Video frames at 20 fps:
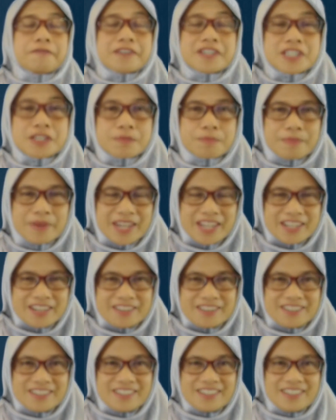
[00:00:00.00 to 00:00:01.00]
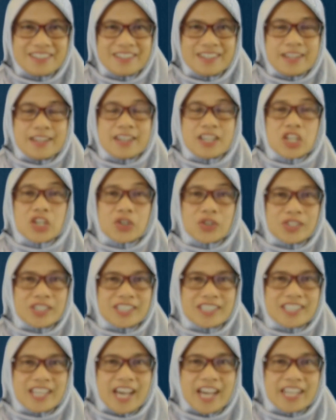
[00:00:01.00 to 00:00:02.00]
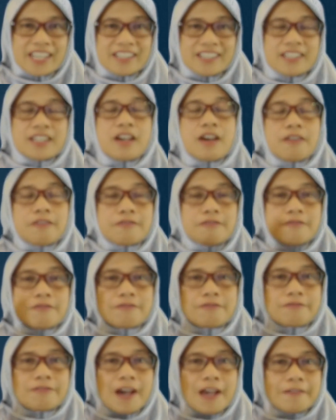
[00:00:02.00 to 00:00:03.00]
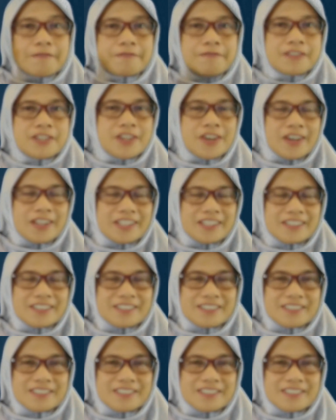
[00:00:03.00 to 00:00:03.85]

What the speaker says: first pattern contains 5 dots.